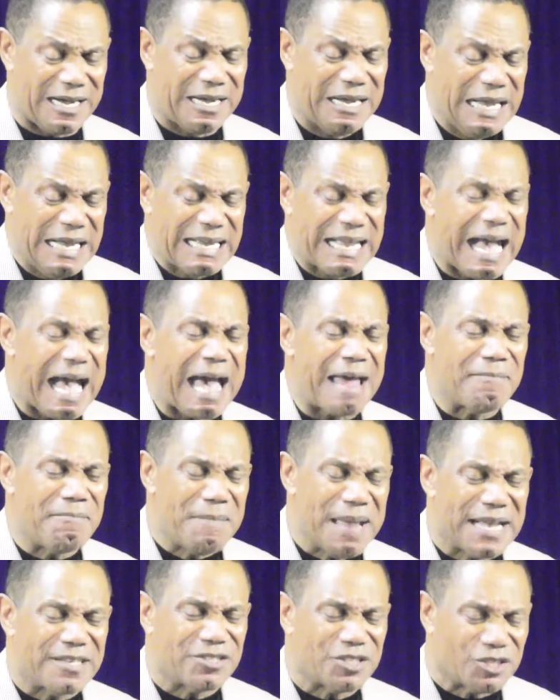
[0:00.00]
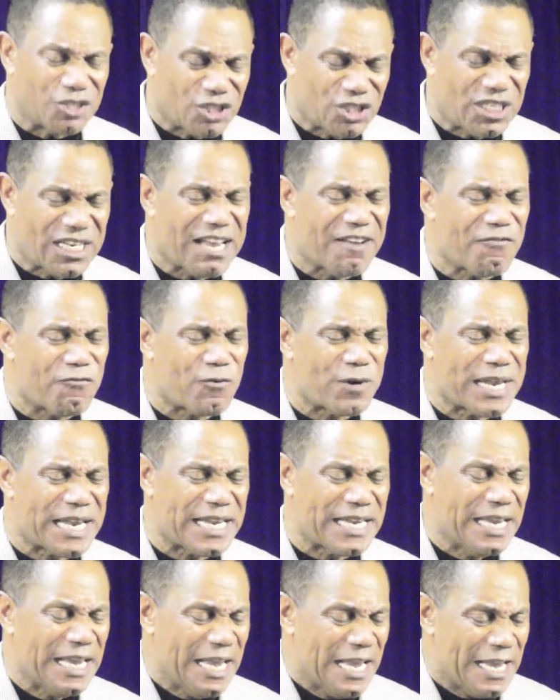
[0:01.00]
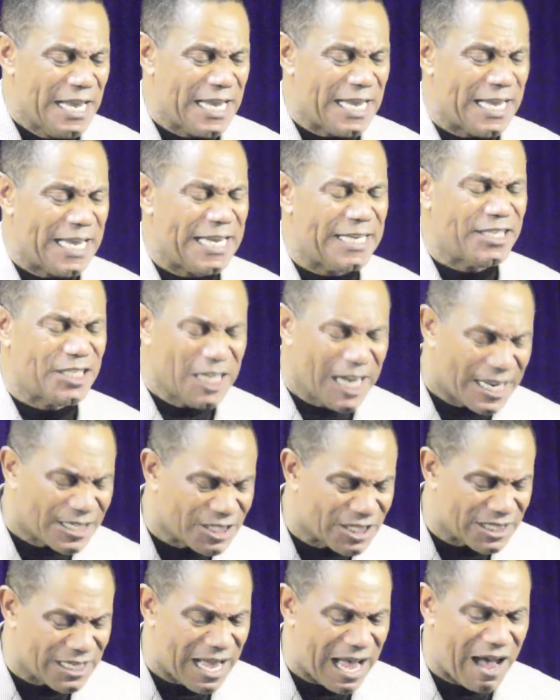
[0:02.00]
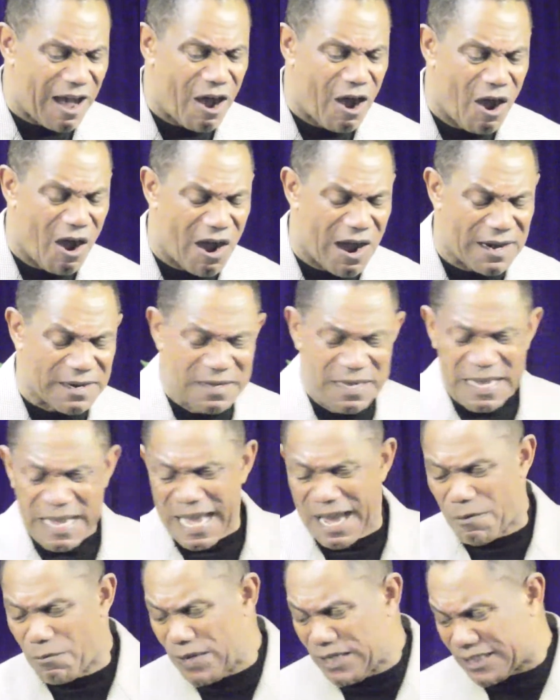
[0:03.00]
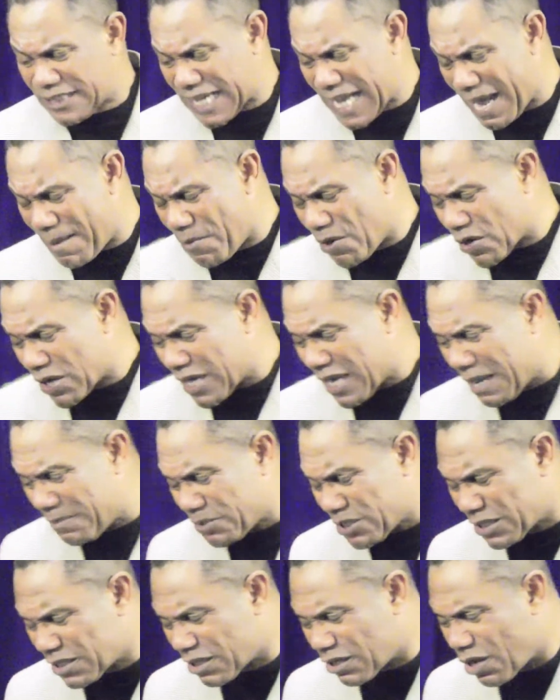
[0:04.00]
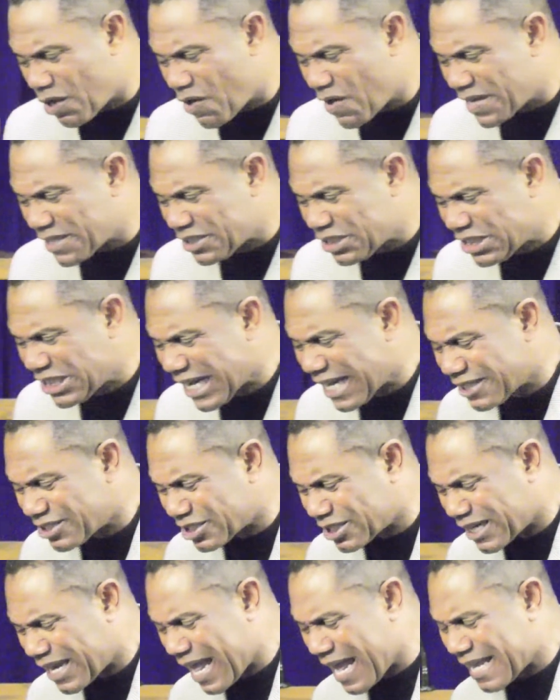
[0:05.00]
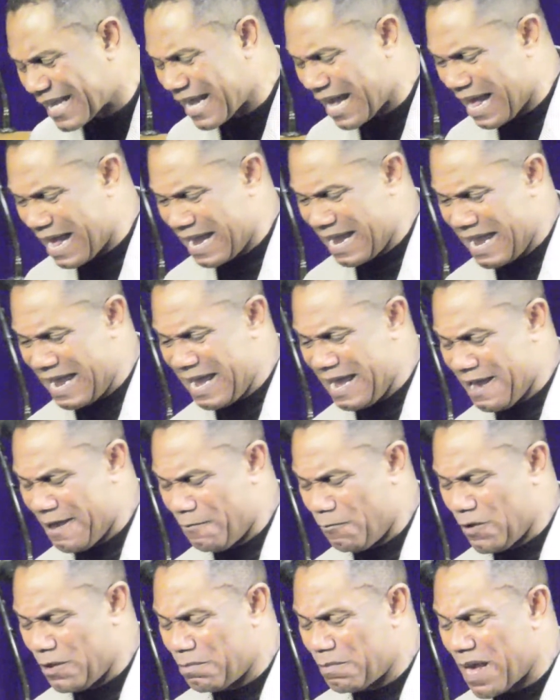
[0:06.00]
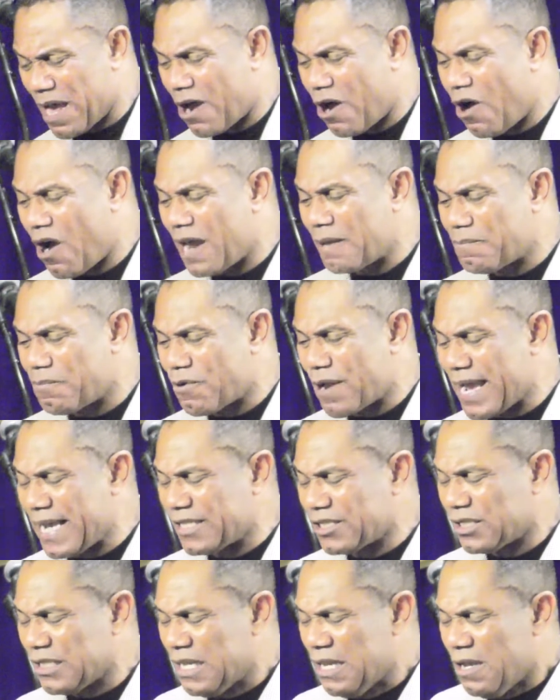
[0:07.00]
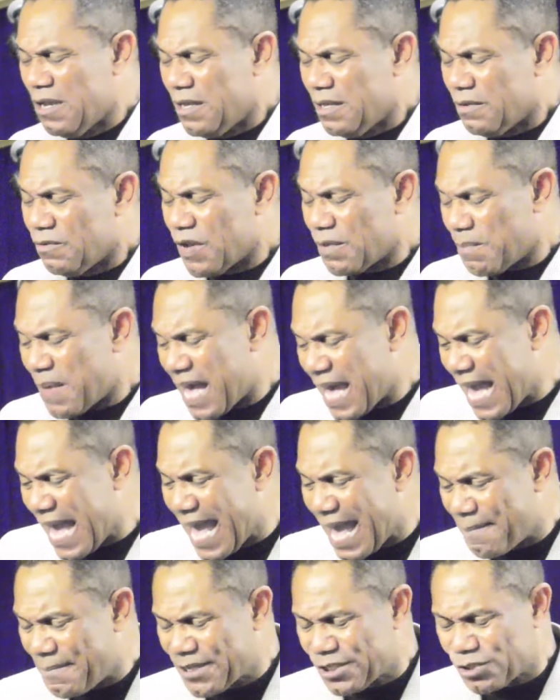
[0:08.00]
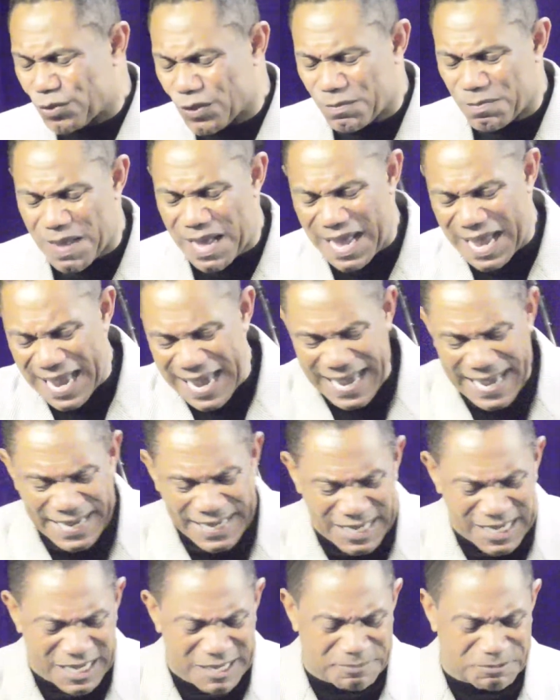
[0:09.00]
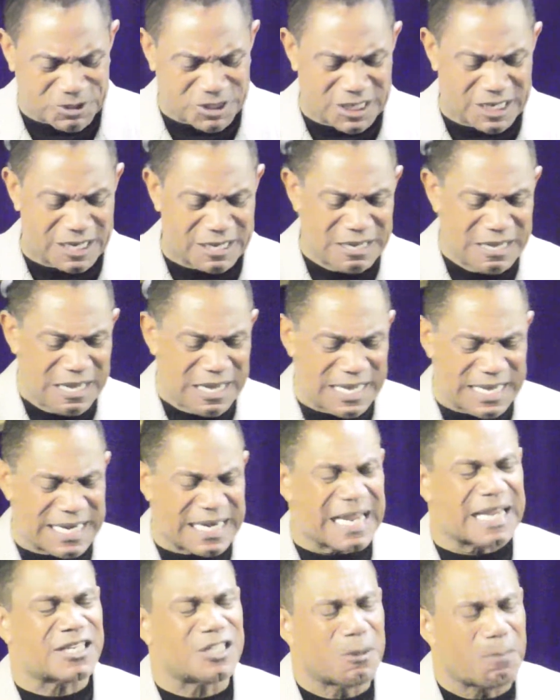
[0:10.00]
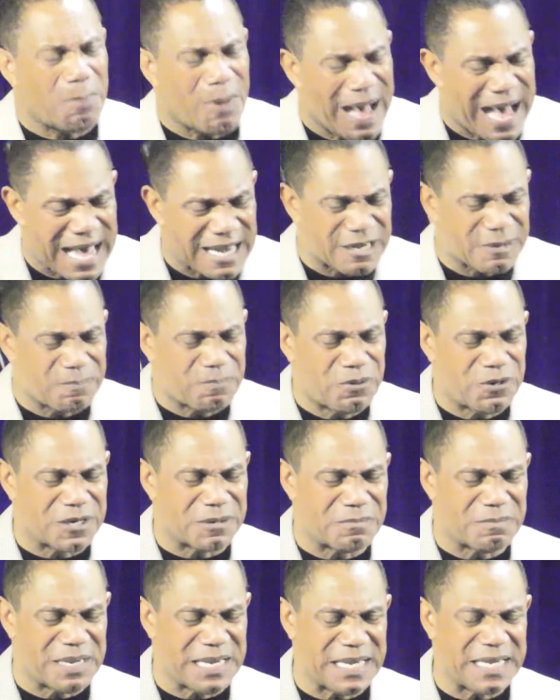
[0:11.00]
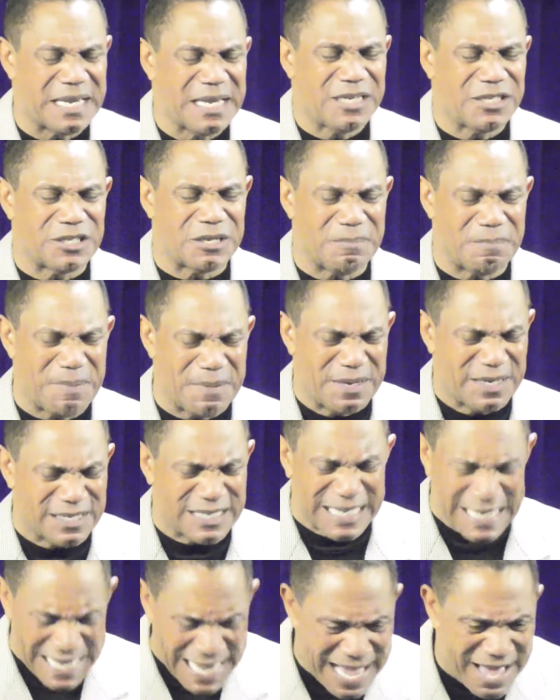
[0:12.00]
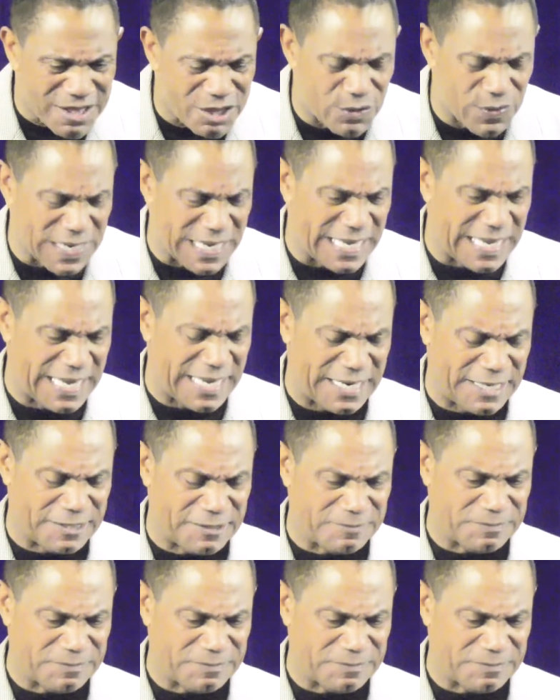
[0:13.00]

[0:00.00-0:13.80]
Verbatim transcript: God makes a shift when he touches our heart and we say, "I'm going to come to the Lord just like I am, with my heartbreaks, with my habits, with my hang-ups, and let the potter put me together again."